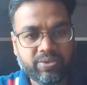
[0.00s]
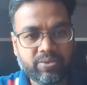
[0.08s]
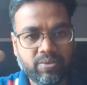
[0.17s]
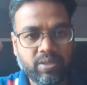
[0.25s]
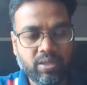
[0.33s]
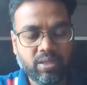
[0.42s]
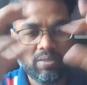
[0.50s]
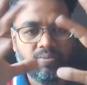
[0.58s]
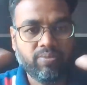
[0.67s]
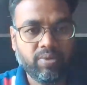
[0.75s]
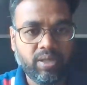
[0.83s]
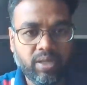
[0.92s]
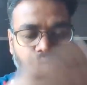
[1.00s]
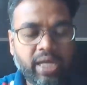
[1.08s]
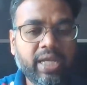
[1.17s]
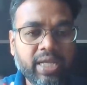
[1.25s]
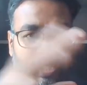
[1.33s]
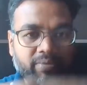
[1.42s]
uh,
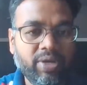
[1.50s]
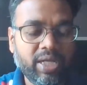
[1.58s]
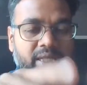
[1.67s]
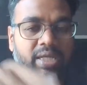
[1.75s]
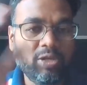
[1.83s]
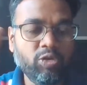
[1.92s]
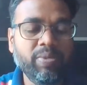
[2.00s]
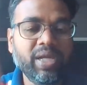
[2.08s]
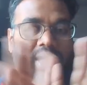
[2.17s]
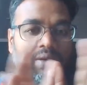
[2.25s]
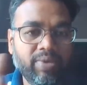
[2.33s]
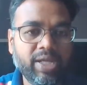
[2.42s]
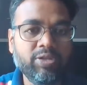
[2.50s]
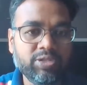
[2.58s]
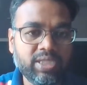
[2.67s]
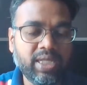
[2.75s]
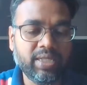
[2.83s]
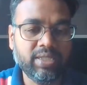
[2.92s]
area where the cubicle where you
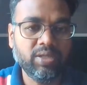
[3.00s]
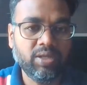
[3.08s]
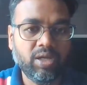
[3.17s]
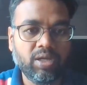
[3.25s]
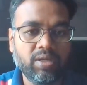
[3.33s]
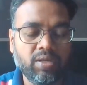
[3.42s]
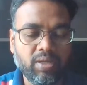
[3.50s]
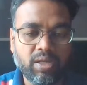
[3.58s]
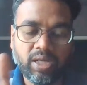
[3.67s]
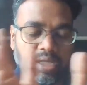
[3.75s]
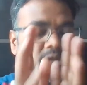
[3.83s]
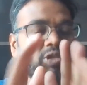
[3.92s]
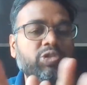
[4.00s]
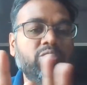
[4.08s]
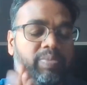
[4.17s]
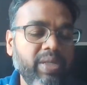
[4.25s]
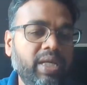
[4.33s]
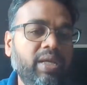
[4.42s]
sit, you should
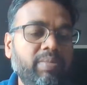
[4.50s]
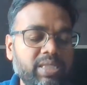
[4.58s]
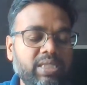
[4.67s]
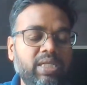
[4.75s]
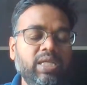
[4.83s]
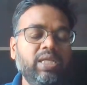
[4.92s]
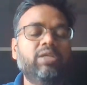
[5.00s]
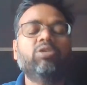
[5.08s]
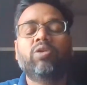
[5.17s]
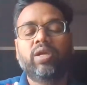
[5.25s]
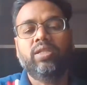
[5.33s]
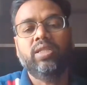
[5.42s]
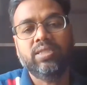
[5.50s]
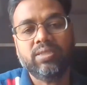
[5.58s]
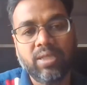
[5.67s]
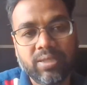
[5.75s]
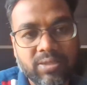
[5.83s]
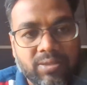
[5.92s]
be basically talking these
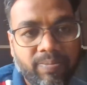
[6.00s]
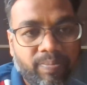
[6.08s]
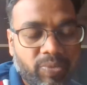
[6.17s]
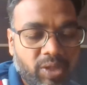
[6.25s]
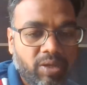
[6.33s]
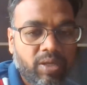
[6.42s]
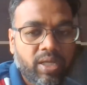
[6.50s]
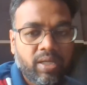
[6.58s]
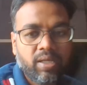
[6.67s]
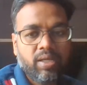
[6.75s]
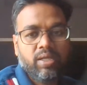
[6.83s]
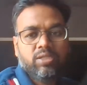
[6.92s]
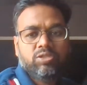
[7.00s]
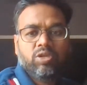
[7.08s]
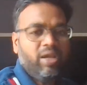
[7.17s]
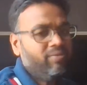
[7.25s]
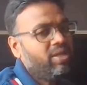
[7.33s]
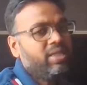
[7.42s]
things. Okay. So
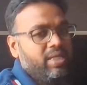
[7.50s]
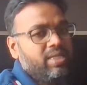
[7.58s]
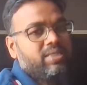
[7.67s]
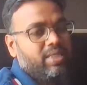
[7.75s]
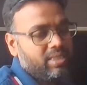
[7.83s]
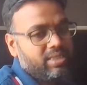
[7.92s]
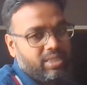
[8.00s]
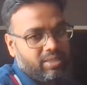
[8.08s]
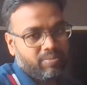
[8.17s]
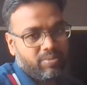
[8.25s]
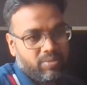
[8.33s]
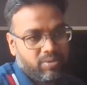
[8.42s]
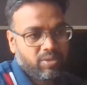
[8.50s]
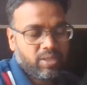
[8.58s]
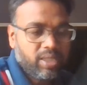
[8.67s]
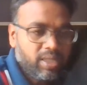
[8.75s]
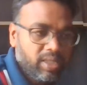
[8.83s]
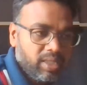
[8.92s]
everything is sensitive. Okay.